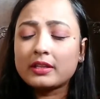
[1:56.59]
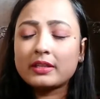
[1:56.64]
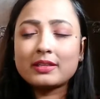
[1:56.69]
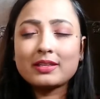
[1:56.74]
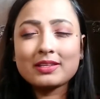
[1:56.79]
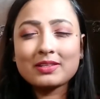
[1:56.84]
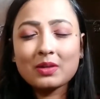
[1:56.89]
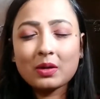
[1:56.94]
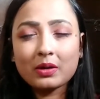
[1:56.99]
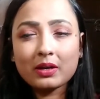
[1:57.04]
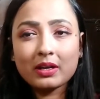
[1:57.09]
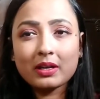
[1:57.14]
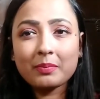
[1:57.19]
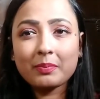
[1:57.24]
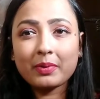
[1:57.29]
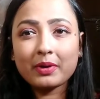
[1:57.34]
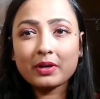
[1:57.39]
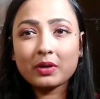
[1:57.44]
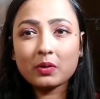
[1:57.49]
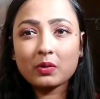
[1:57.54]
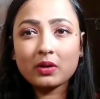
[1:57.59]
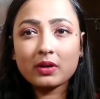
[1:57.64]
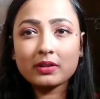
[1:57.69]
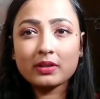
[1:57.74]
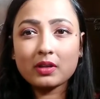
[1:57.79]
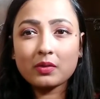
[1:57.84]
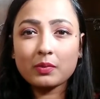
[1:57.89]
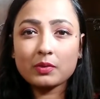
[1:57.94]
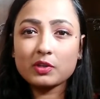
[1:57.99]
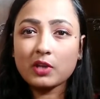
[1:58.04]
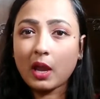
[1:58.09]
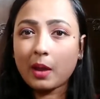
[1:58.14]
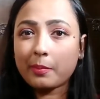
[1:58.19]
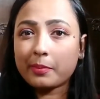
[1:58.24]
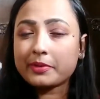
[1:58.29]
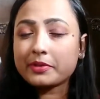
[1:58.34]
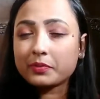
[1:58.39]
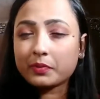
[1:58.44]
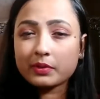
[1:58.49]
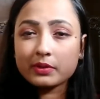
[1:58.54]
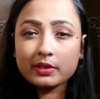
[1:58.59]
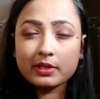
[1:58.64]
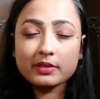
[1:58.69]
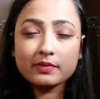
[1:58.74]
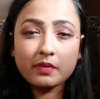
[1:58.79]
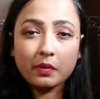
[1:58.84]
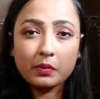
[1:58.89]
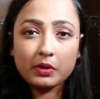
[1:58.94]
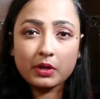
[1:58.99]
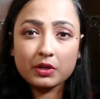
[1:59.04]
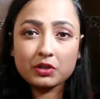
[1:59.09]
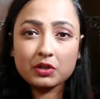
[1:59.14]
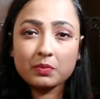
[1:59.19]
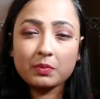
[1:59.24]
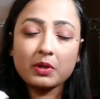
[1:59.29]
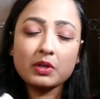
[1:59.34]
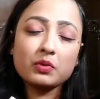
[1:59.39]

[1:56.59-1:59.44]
This is not any particular thing which happens with this foundation,